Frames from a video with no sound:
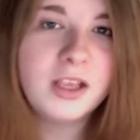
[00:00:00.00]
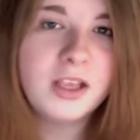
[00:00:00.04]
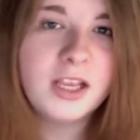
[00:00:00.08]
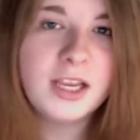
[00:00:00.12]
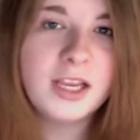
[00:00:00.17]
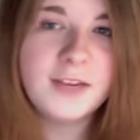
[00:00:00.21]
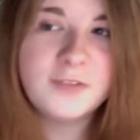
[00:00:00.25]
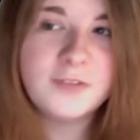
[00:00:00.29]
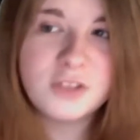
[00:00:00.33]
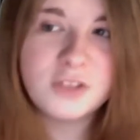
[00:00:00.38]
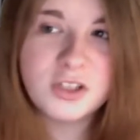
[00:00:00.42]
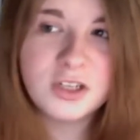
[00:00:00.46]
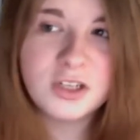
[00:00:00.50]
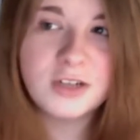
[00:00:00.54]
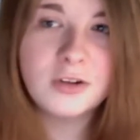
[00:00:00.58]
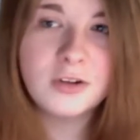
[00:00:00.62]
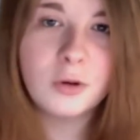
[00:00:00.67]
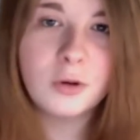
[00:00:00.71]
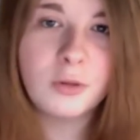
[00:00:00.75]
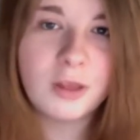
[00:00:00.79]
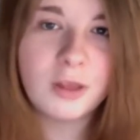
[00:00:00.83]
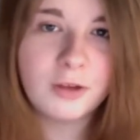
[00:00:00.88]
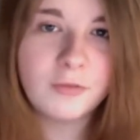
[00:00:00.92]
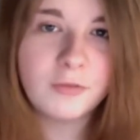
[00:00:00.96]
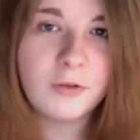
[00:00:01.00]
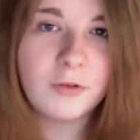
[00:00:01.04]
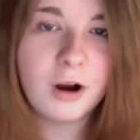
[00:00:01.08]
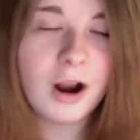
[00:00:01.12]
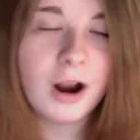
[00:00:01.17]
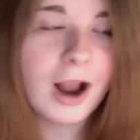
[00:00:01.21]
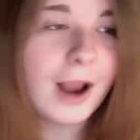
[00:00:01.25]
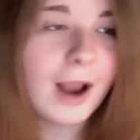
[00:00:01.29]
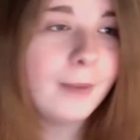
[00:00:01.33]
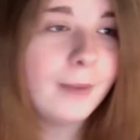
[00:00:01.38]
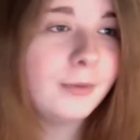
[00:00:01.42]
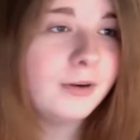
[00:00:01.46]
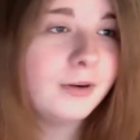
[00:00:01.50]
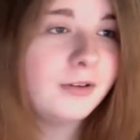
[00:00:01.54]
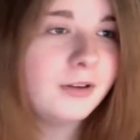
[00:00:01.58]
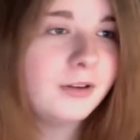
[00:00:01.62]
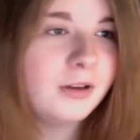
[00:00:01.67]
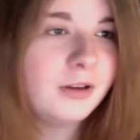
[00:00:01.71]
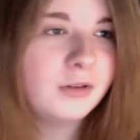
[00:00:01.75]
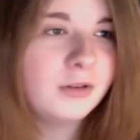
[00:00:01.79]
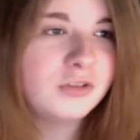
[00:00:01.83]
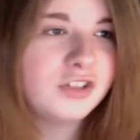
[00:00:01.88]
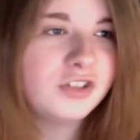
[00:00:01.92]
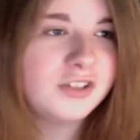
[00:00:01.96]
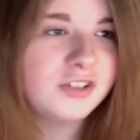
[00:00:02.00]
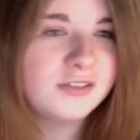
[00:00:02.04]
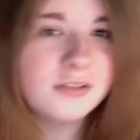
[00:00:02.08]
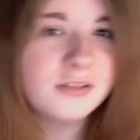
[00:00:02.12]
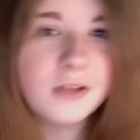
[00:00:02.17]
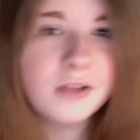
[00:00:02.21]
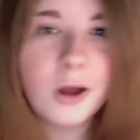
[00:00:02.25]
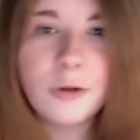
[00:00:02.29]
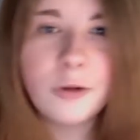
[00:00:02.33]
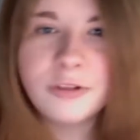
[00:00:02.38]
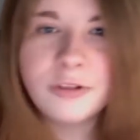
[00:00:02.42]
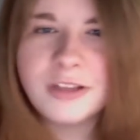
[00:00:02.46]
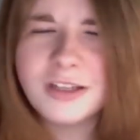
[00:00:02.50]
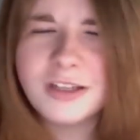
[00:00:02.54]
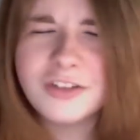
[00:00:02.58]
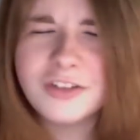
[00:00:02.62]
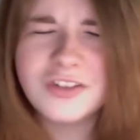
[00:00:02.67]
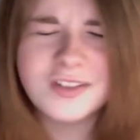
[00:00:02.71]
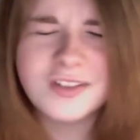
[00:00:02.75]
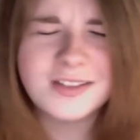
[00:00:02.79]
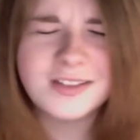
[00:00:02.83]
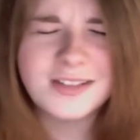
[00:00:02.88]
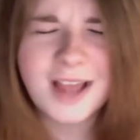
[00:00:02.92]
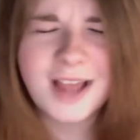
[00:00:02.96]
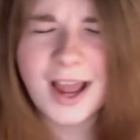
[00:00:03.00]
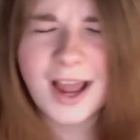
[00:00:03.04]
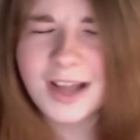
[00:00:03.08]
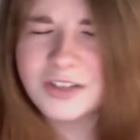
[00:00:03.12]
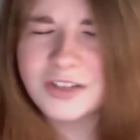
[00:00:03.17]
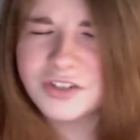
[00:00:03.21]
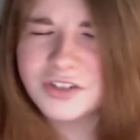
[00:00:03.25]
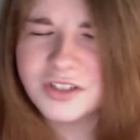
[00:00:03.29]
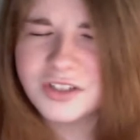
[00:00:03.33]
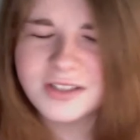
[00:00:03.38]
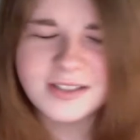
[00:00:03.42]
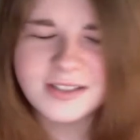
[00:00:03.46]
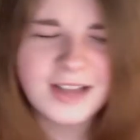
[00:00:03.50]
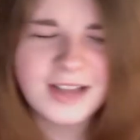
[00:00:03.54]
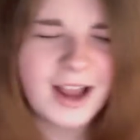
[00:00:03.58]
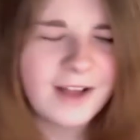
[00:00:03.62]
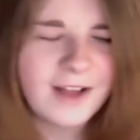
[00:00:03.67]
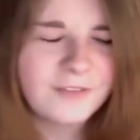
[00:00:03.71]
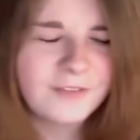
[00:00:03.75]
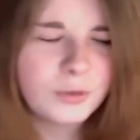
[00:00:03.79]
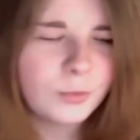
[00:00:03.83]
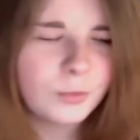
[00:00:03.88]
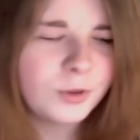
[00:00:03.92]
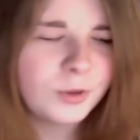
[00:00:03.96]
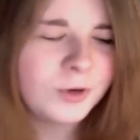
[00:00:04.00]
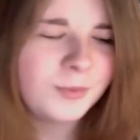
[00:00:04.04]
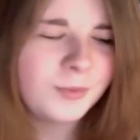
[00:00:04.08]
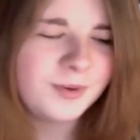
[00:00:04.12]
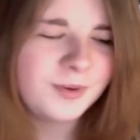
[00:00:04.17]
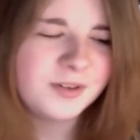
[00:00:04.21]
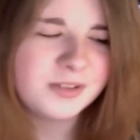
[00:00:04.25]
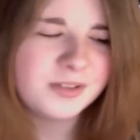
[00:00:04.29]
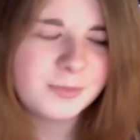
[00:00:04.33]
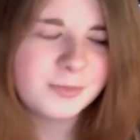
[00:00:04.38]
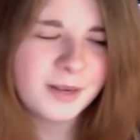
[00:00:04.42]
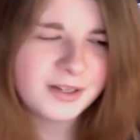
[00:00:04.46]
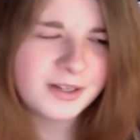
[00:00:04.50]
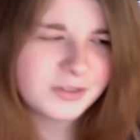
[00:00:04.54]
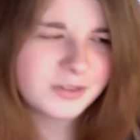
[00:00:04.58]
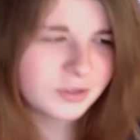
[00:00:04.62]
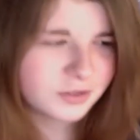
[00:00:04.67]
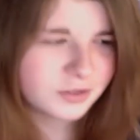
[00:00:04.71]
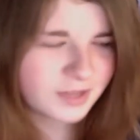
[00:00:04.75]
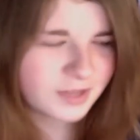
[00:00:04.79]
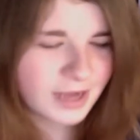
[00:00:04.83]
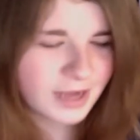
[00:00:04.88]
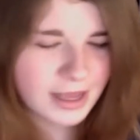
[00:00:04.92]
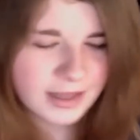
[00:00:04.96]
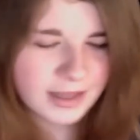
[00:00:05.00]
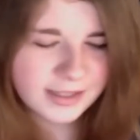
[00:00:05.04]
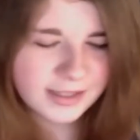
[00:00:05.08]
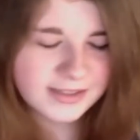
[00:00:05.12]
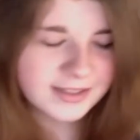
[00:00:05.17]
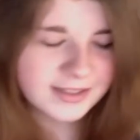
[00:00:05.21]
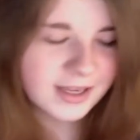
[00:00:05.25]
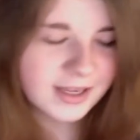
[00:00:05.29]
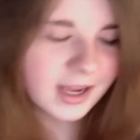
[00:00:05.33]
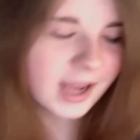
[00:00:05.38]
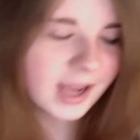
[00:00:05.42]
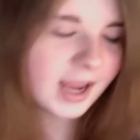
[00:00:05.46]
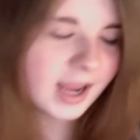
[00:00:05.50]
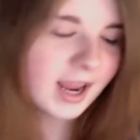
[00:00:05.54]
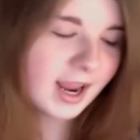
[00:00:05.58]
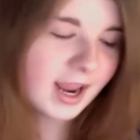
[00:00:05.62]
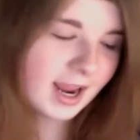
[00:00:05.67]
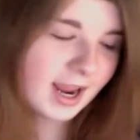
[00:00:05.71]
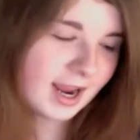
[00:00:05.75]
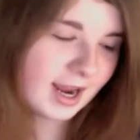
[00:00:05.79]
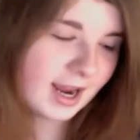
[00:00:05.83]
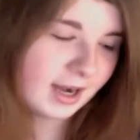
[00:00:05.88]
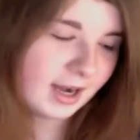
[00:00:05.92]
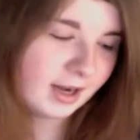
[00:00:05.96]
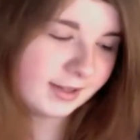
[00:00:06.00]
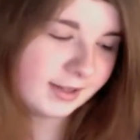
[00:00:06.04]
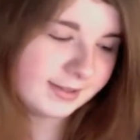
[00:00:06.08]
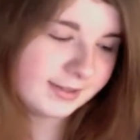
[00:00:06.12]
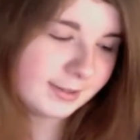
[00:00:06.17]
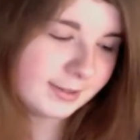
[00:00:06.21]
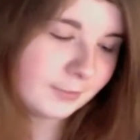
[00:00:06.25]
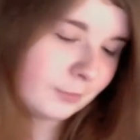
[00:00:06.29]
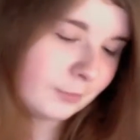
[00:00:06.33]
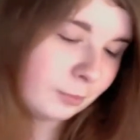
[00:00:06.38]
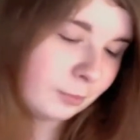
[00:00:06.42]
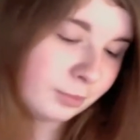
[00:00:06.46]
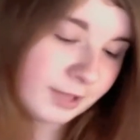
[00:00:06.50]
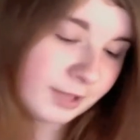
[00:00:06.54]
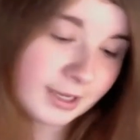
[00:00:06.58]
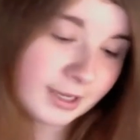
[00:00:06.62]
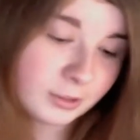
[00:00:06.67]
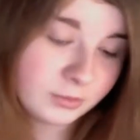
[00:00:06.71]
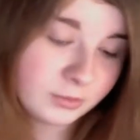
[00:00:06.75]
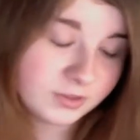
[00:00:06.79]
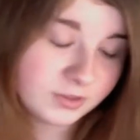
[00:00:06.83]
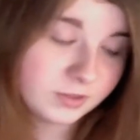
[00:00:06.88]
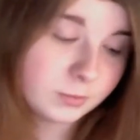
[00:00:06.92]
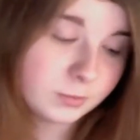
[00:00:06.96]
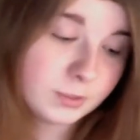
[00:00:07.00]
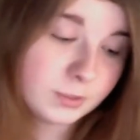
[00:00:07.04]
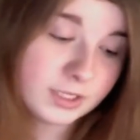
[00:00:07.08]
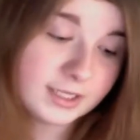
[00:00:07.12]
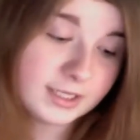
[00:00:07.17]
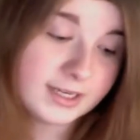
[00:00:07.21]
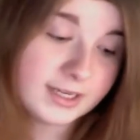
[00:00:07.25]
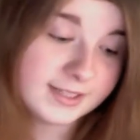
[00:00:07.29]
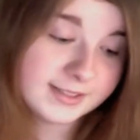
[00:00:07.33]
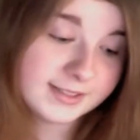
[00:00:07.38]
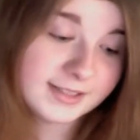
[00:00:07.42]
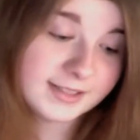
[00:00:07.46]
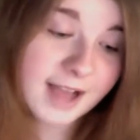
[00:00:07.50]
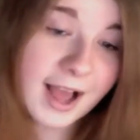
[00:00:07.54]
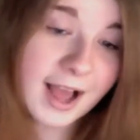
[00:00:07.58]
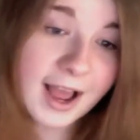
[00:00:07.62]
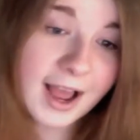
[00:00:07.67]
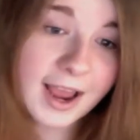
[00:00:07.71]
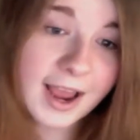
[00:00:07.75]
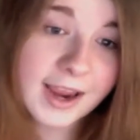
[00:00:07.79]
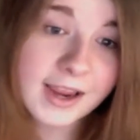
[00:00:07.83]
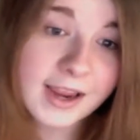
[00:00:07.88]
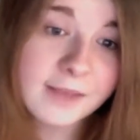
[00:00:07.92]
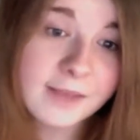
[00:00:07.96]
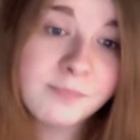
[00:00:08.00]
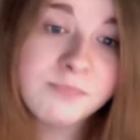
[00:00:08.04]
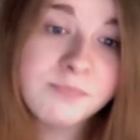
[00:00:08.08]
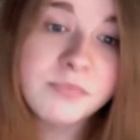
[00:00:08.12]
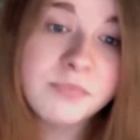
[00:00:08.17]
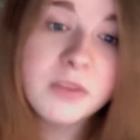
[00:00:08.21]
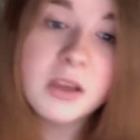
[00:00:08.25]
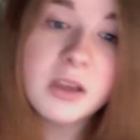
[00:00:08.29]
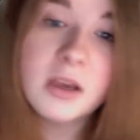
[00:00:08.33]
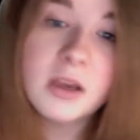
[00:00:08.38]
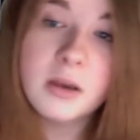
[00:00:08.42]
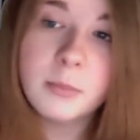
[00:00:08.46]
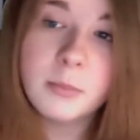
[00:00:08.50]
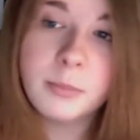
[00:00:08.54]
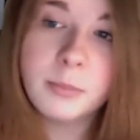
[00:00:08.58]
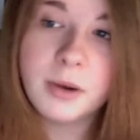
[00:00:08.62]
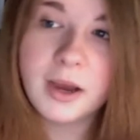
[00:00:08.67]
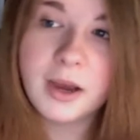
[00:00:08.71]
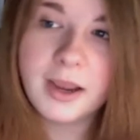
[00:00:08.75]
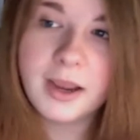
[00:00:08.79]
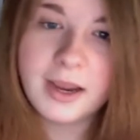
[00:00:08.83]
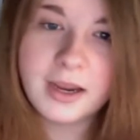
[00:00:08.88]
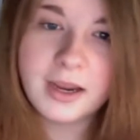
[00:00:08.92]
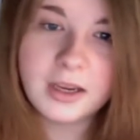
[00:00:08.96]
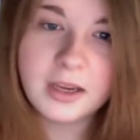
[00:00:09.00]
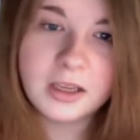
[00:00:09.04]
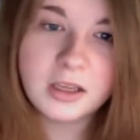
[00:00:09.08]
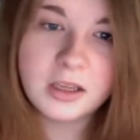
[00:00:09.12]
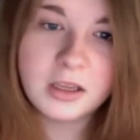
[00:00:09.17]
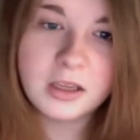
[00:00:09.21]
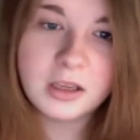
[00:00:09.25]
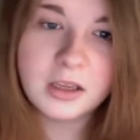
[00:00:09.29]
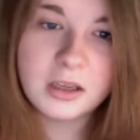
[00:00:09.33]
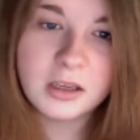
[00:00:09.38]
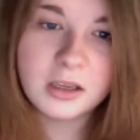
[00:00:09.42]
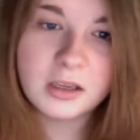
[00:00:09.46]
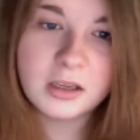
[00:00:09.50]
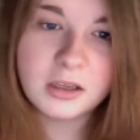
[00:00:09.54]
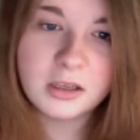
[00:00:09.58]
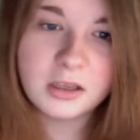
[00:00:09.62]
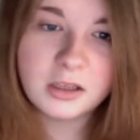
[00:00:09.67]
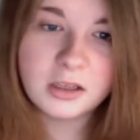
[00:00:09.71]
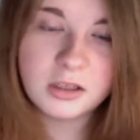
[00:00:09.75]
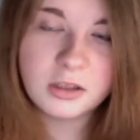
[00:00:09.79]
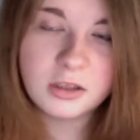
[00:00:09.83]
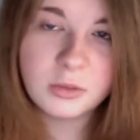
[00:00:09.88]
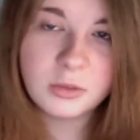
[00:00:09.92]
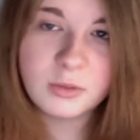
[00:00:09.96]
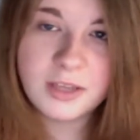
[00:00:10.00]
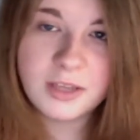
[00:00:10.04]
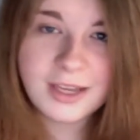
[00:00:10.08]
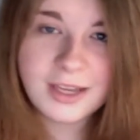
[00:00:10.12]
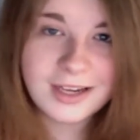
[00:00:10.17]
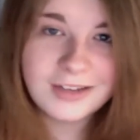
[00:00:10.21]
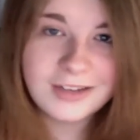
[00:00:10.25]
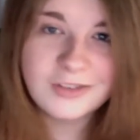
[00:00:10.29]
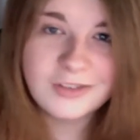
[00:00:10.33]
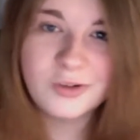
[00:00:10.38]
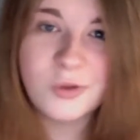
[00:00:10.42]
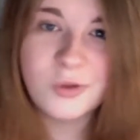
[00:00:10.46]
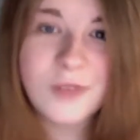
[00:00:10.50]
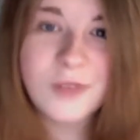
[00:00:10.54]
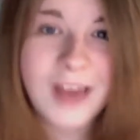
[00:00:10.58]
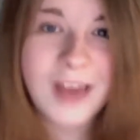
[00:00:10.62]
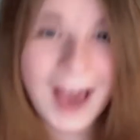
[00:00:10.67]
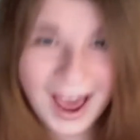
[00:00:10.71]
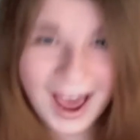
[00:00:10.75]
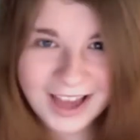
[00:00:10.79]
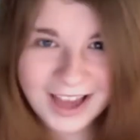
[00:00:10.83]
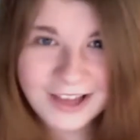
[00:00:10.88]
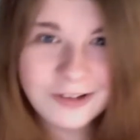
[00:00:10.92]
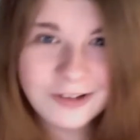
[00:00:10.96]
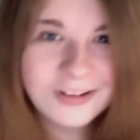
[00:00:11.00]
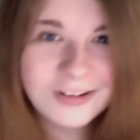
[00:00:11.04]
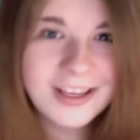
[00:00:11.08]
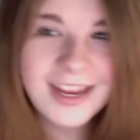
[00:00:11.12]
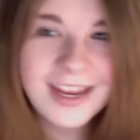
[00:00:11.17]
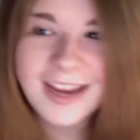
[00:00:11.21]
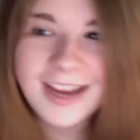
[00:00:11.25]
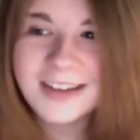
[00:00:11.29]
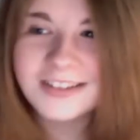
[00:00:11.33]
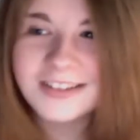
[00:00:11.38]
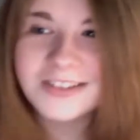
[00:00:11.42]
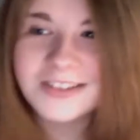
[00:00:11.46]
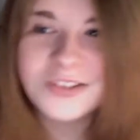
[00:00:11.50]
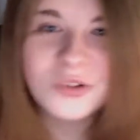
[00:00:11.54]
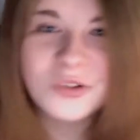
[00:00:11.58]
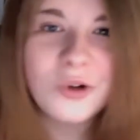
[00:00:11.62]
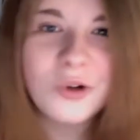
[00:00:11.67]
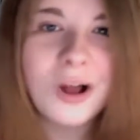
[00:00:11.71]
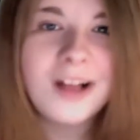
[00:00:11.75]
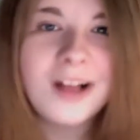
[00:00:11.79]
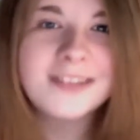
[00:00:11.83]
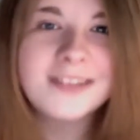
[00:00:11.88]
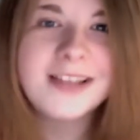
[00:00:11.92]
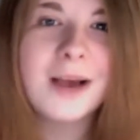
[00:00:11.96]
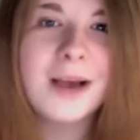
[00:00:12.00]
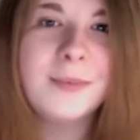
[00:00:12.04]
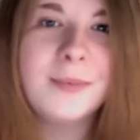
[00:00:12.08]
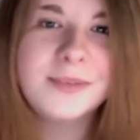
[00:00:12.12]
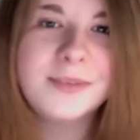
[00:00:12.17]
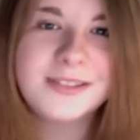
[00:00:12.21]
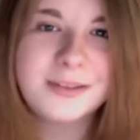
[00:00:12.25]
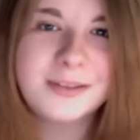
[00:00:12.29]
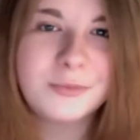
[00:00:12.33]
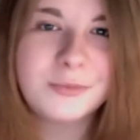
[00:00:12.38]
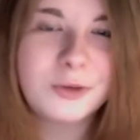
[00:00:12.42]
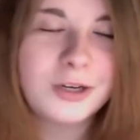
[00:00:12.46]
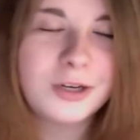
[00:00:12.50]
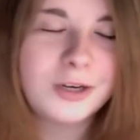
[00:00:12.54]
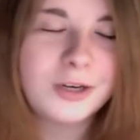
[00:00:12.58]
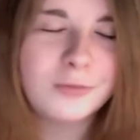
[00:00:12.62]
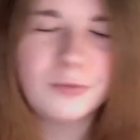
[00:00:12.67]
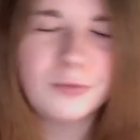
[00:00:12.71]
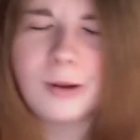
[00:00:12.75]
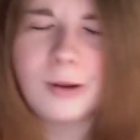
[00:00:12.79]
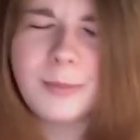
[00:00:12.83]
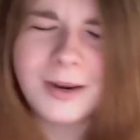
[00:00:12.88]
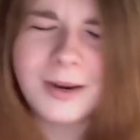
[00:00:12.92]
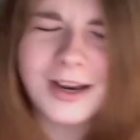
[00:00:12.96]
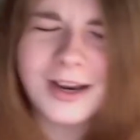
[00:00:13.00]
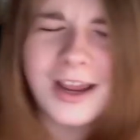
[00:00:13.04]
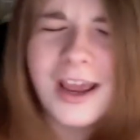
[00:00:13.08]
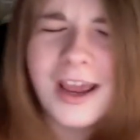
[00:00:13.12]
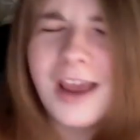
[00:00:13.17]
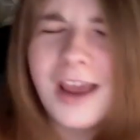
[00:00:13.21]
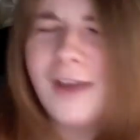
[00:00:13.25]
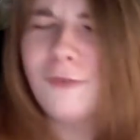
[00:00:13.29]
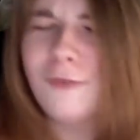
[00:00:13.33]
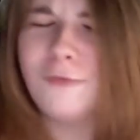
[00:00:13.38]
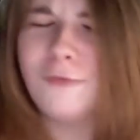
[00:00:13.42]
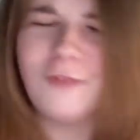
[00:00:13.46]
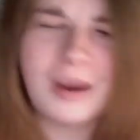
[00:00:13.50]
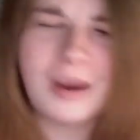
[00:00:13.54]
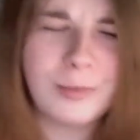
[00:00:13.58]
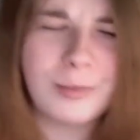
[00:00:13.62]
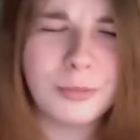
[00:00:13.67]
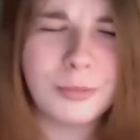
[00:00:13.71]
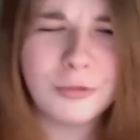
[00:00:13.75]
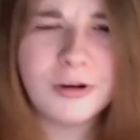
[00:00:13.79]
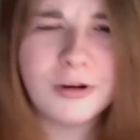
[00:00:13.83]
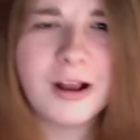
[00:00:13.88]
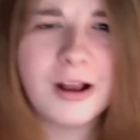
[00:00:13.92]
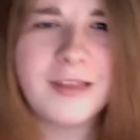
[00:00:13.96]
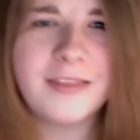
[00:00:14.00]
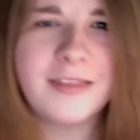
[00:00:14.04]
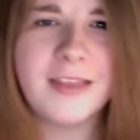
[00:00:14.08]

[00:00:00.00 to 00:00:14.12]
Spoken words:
if she didn't go that far. I would, you know, she's lonely, she's sad, she doesn't have anyone, nobody respects her talents, and except for Blaine, who's this really nice guy, but you can't do that. You can't just crawl on top of someone and rubbing vapor on